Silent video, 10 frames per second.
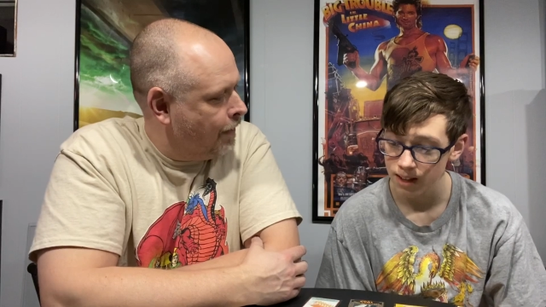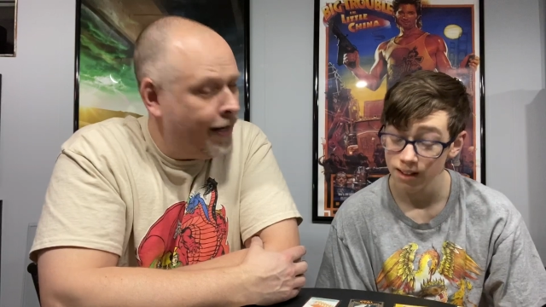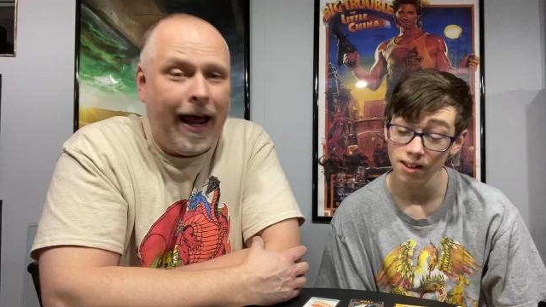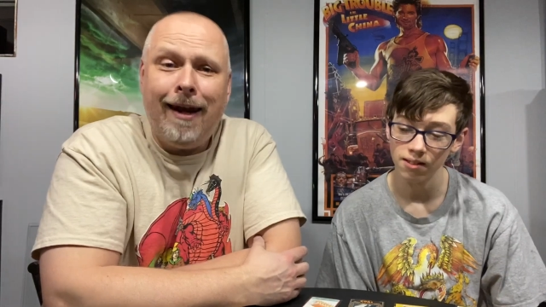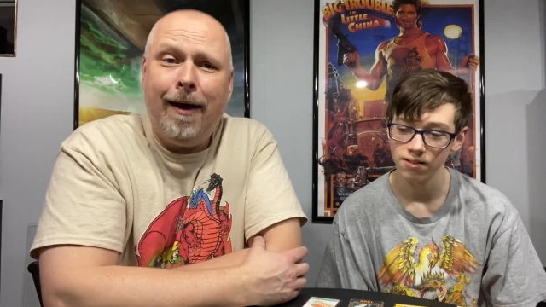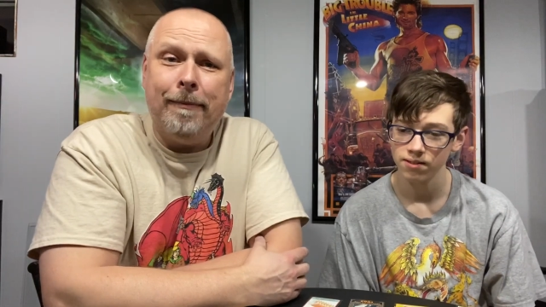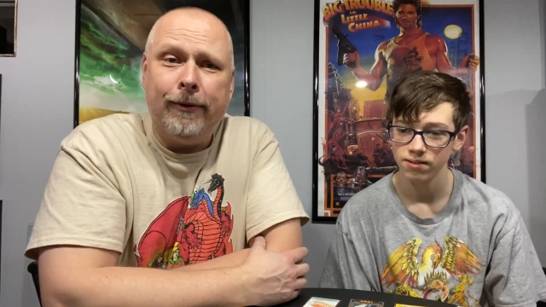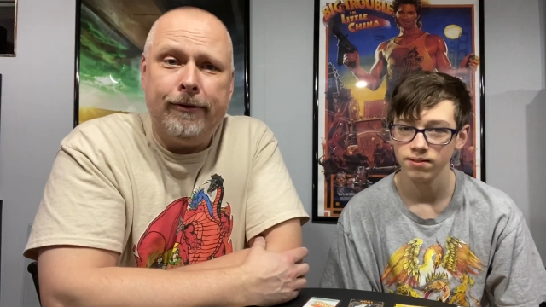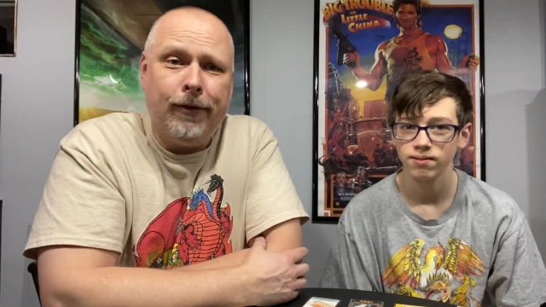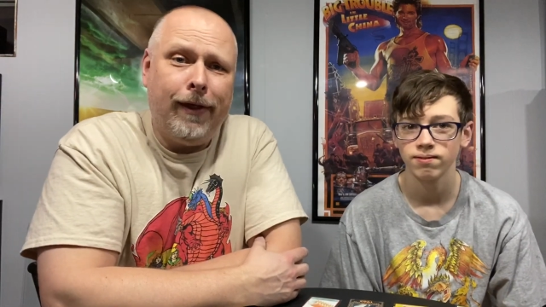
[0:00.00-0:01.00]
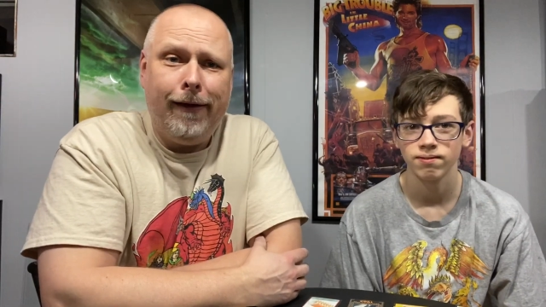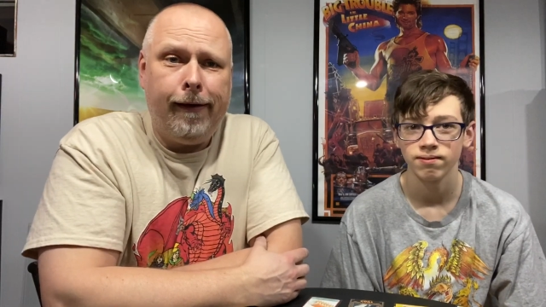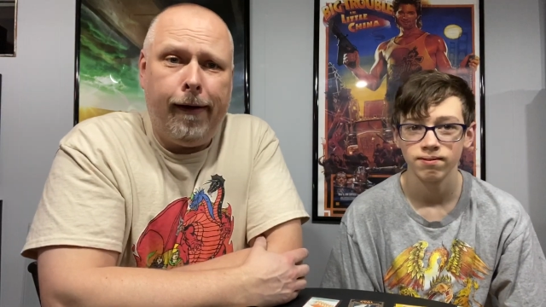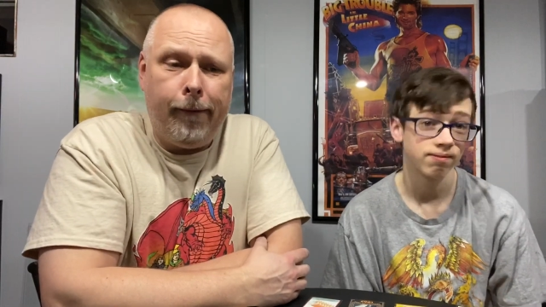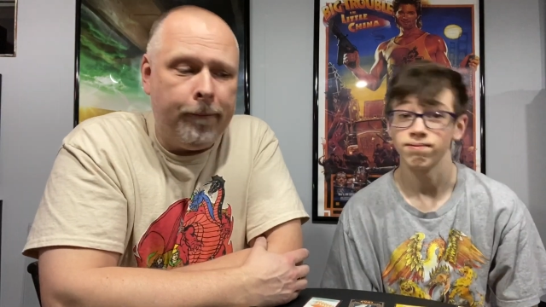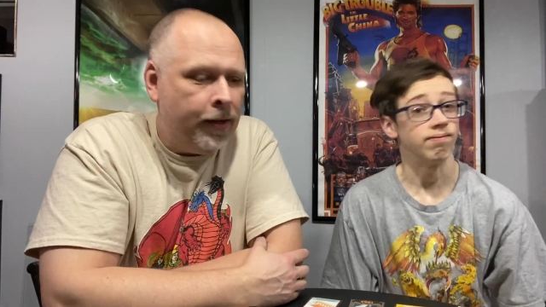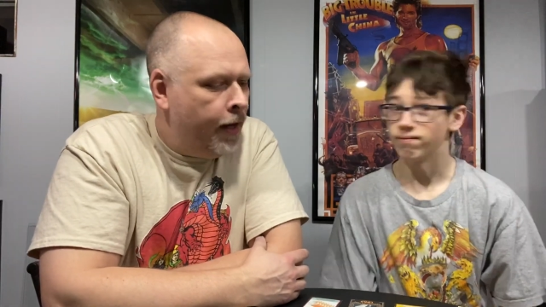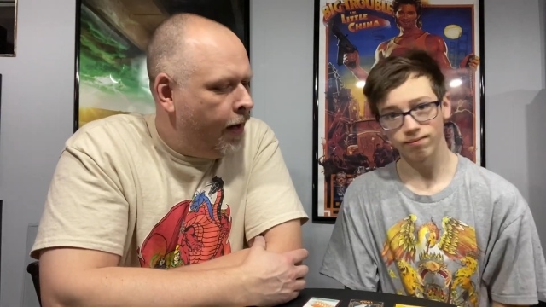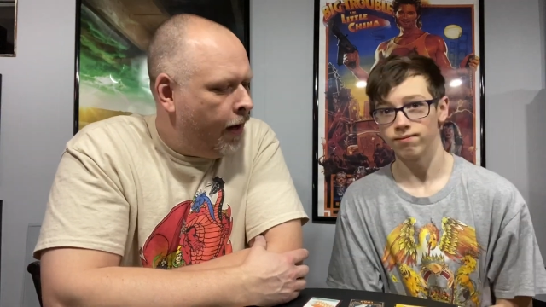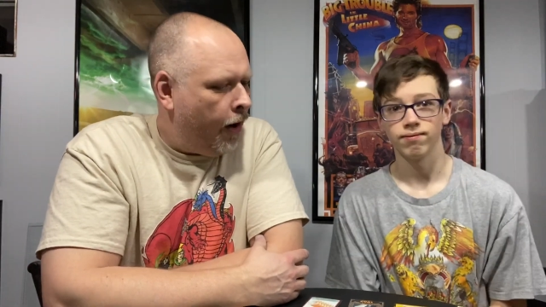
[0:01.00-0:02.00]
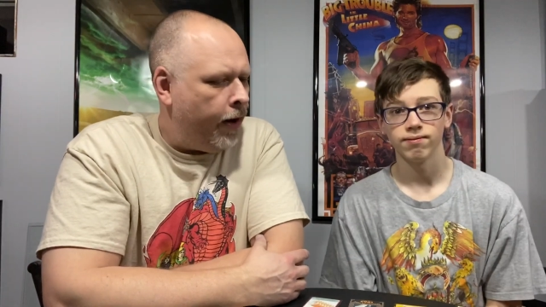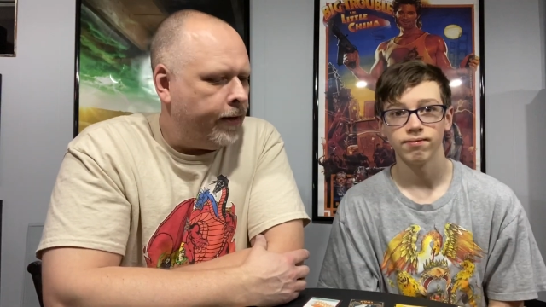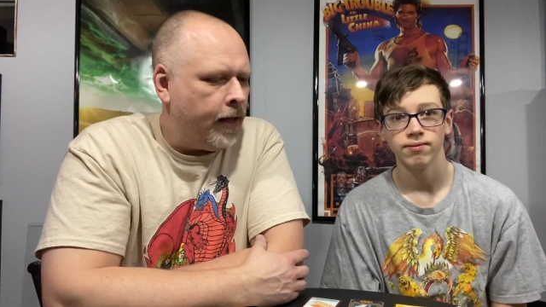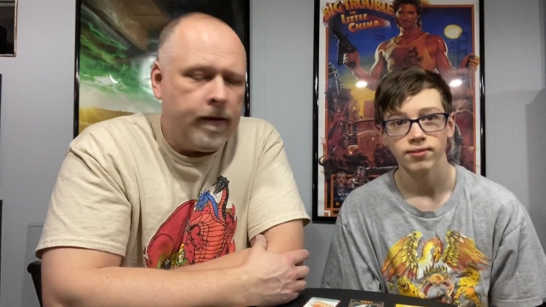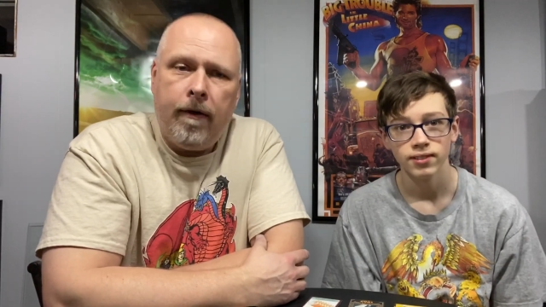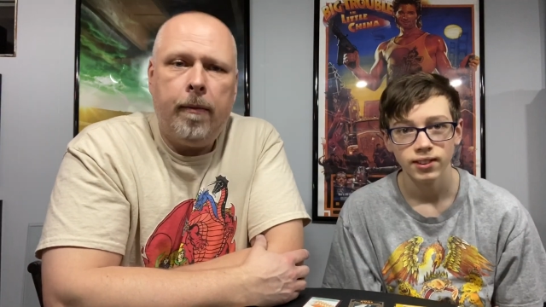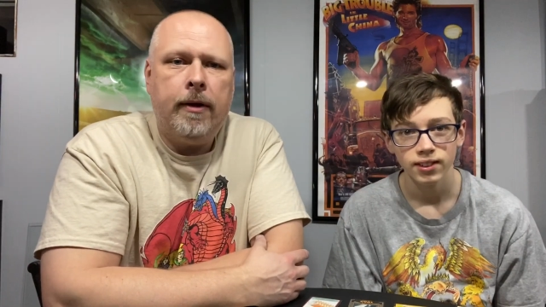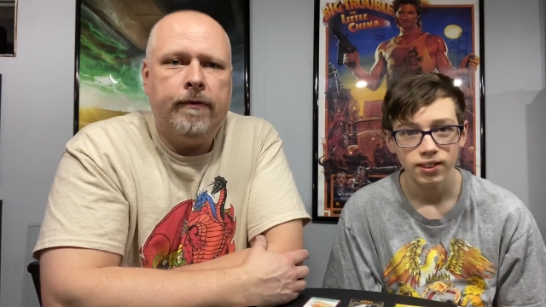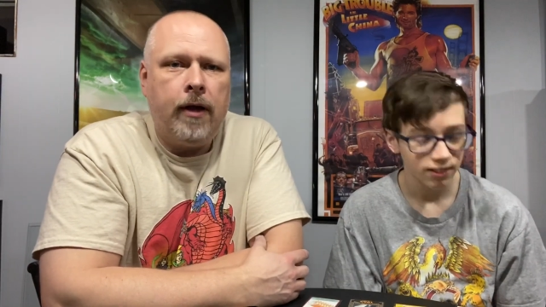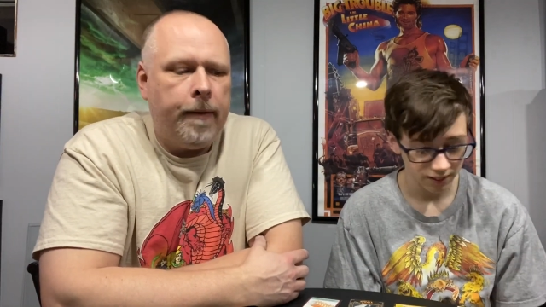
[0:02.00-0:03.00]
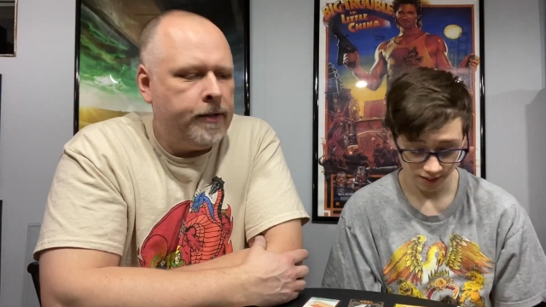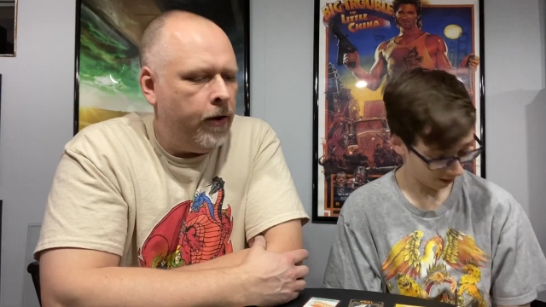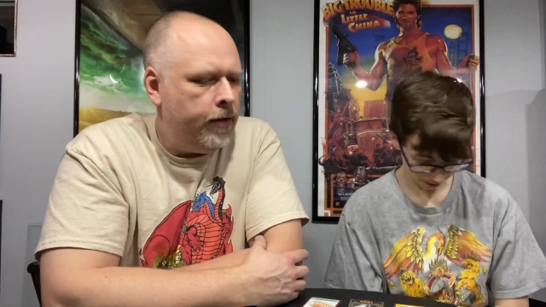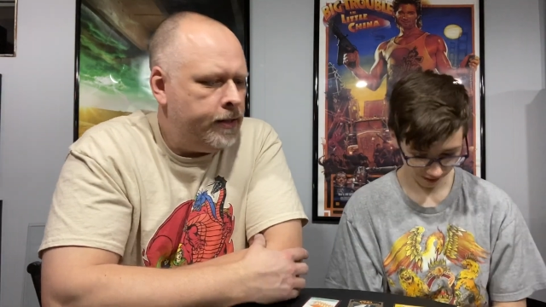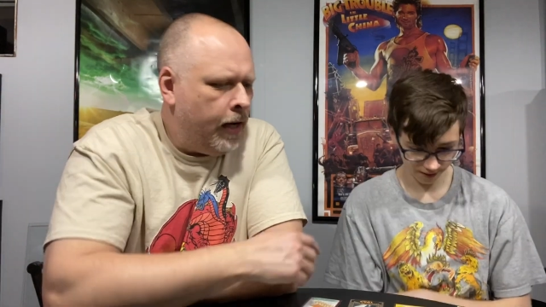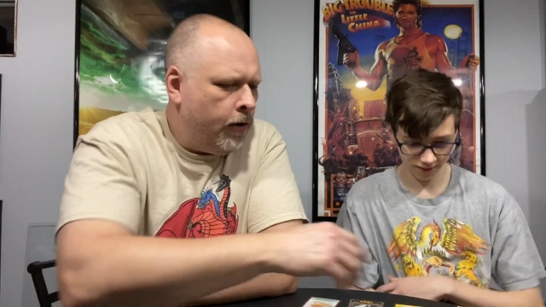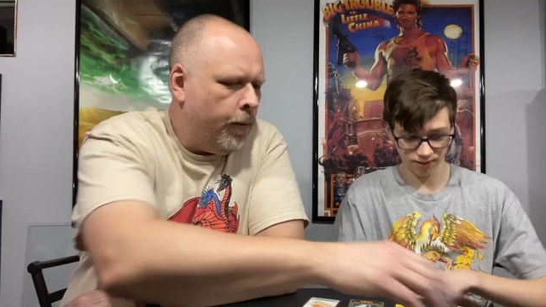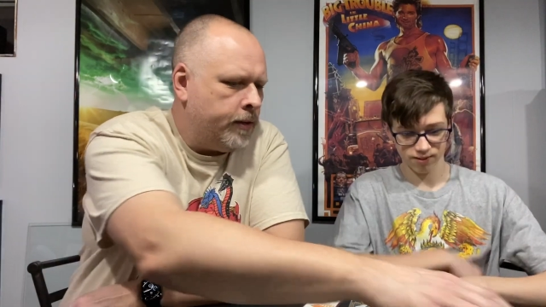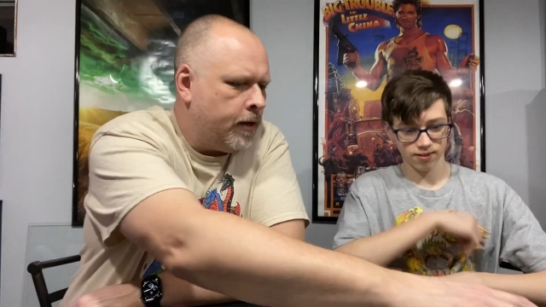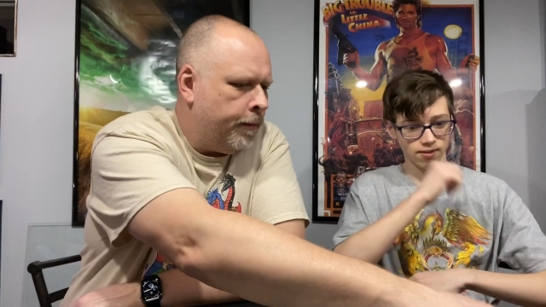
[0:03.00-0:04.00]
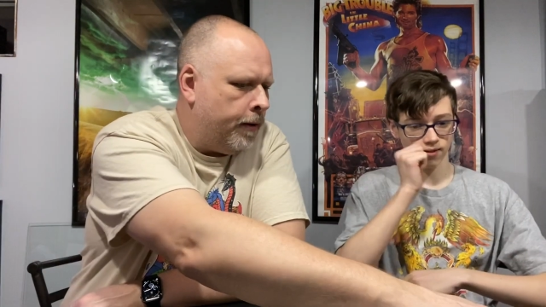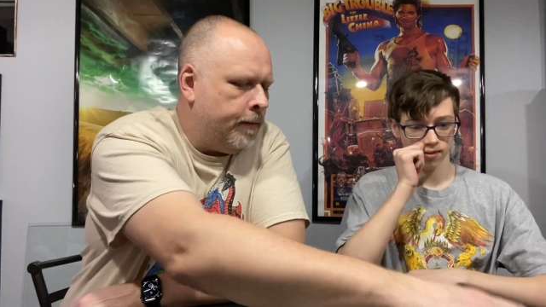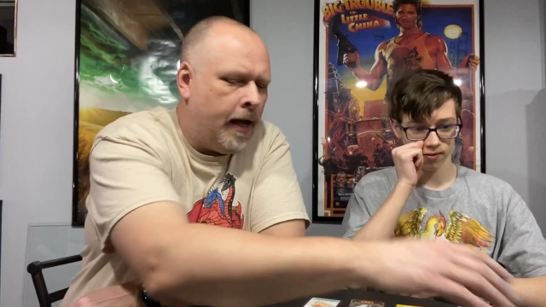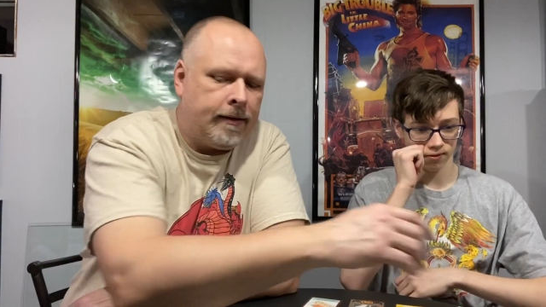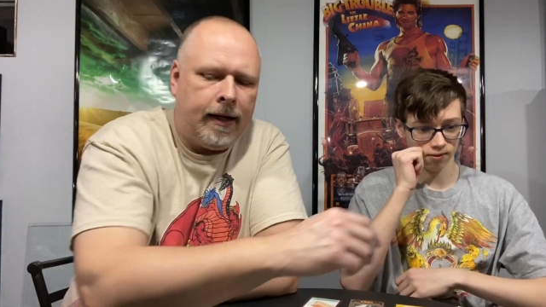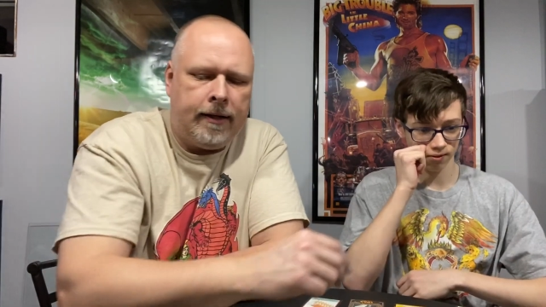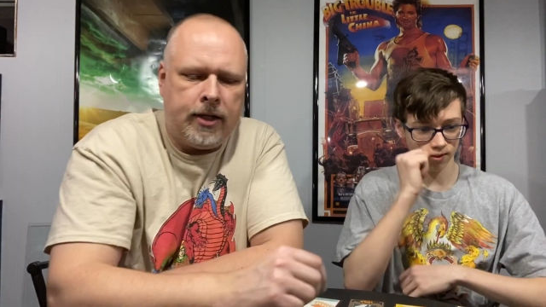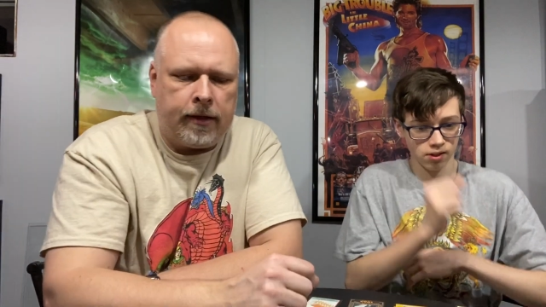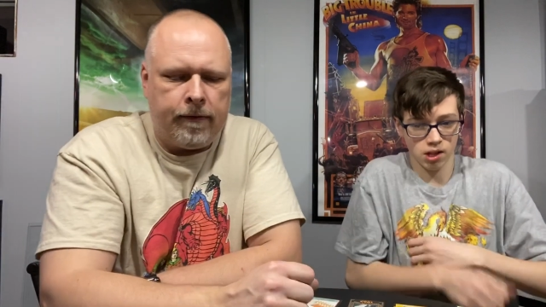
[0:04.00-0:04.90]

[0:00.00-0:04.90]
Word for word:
Speaker 1: And not numbered. So there you go. All right. Thank you very much for Topps Heritage. I don't know what's coming up next. I got to check the